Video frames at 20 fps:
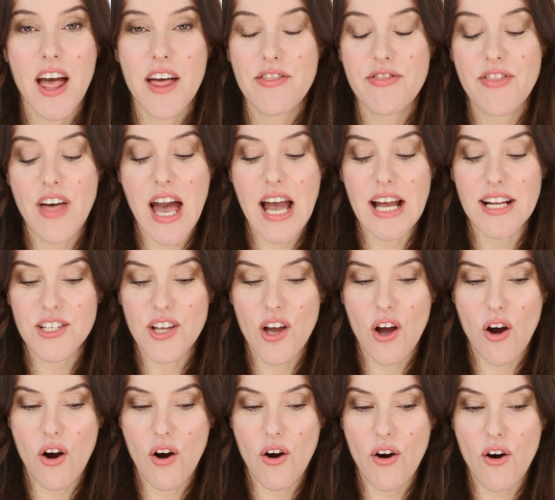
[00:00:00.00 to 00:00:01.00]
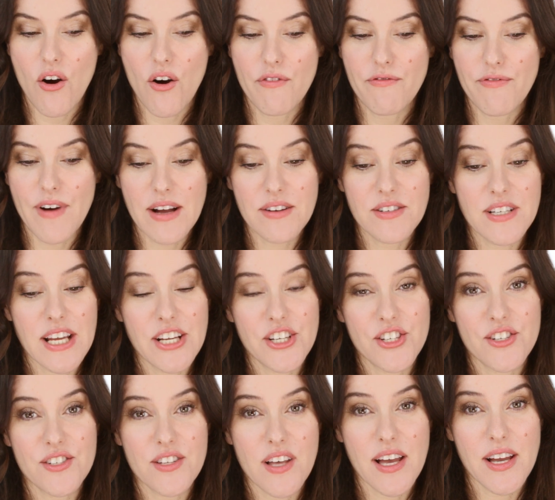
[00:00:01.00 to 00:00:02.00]
that are
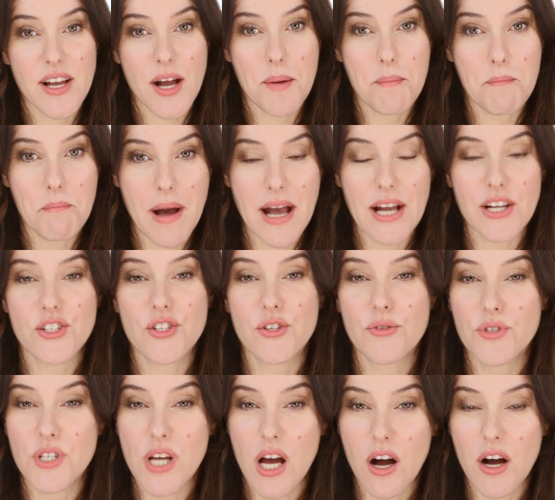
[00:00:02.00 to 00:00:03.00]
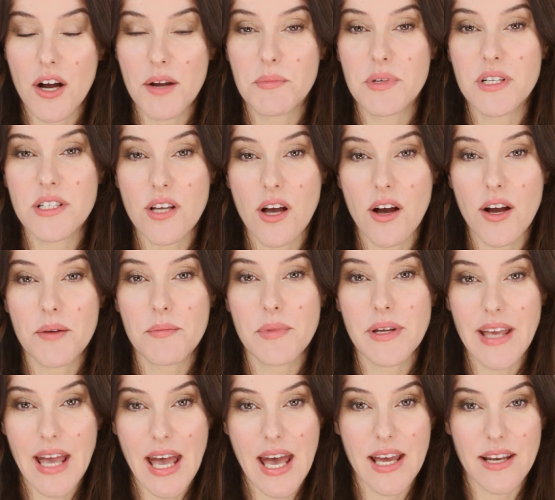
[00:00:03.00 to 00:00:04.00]
foundations that I come back to time and time
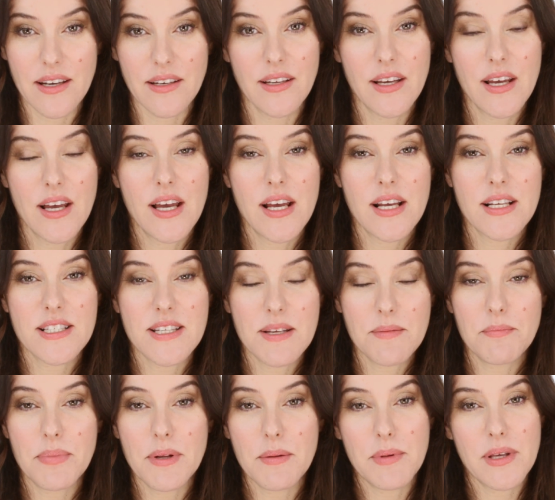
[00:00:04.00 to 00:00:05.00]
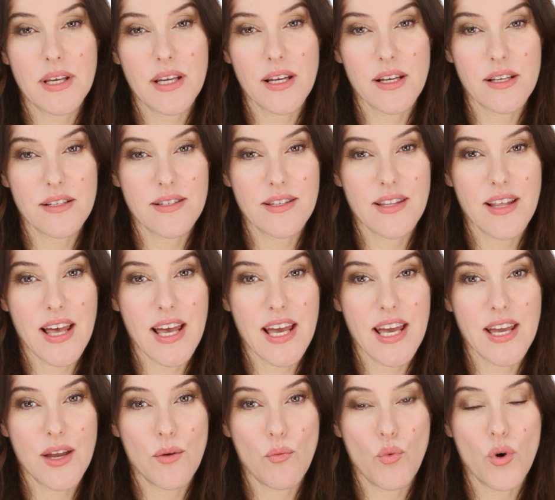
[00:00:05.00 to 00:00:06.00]
again simply because
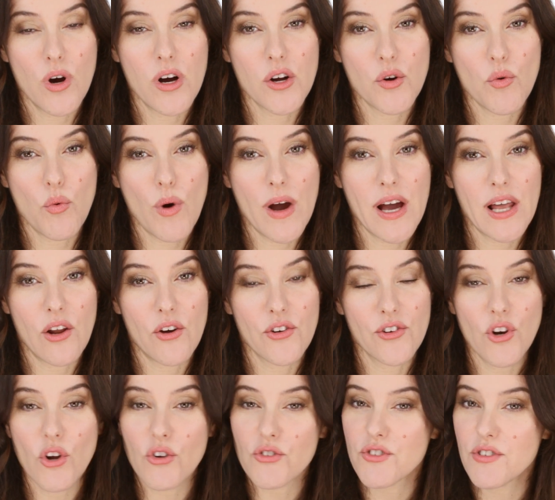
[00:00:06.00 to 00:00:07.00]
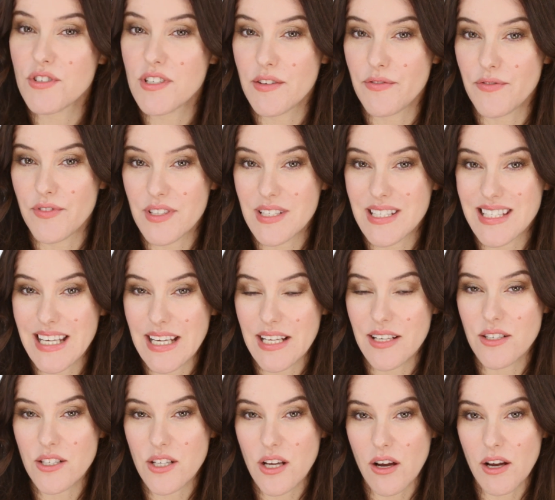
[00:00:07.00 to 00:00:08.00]
they work well on lots of different
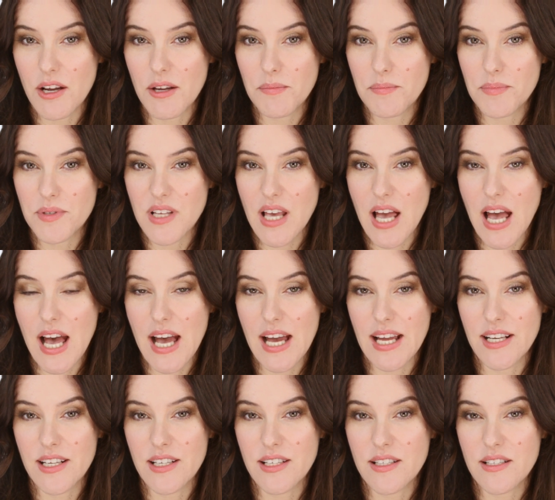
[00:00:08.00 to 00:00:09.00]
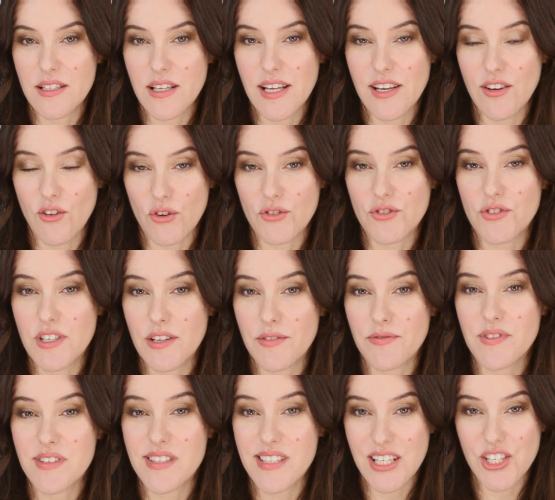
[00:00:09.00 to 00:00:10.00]
skin types and in lots of
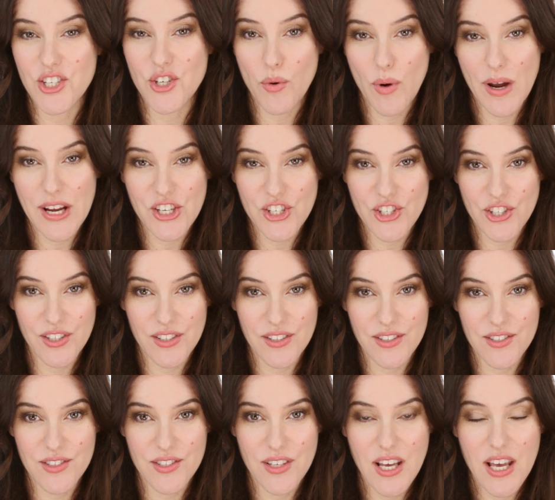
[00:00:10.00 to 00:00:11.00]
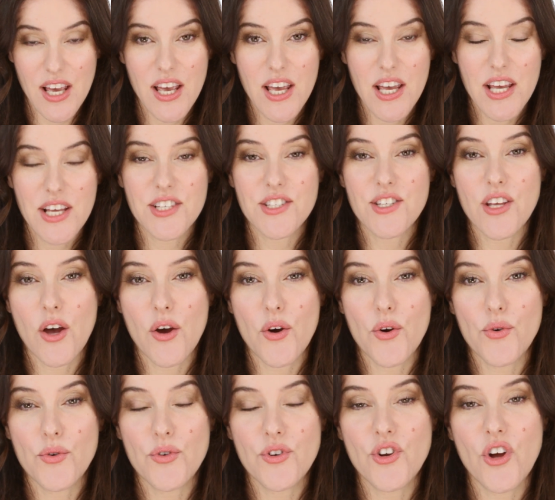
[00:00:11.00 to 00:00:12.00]
different situations.
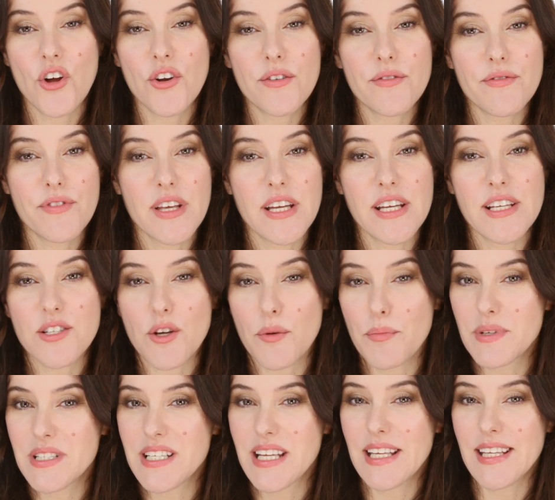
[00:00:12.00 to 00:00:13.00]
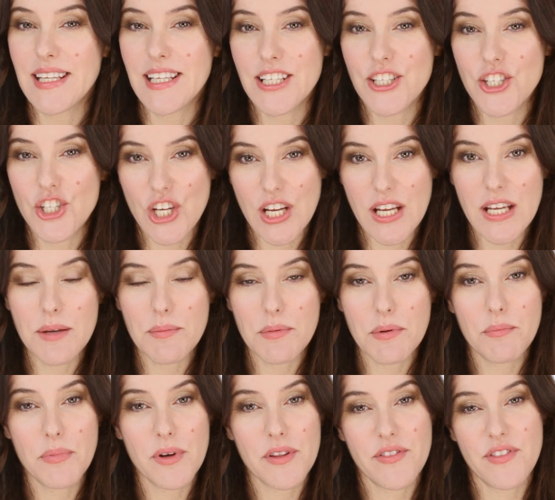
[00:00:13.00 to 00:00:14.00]
So, none of these are particularly cheap,
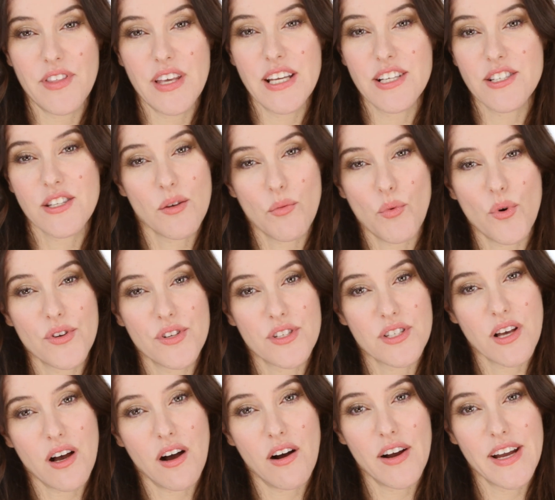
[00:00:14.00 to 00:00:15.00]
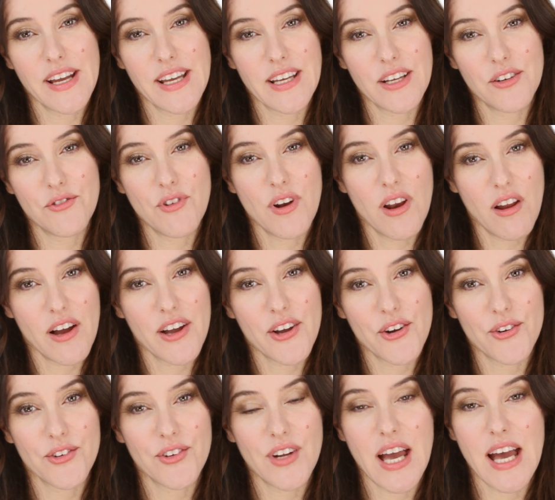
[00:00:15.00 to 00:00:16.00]
but these are the ones that I can rely
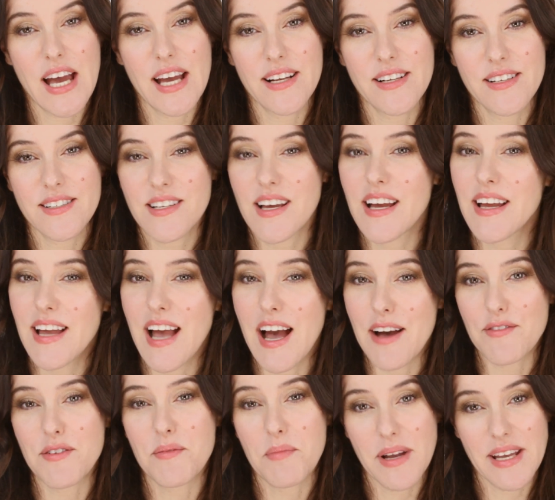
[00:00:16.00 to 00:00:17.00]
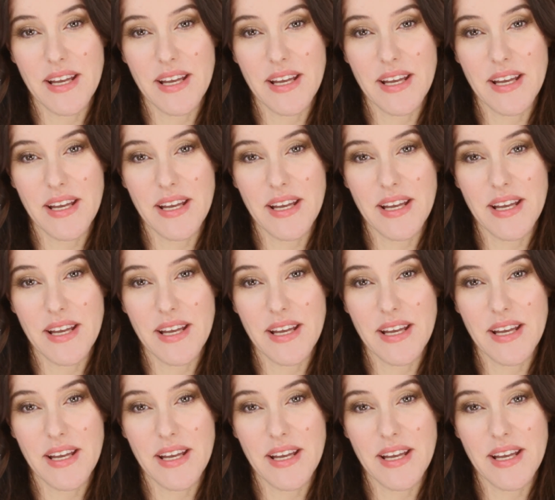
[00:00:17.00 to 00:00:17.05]
on and I have in my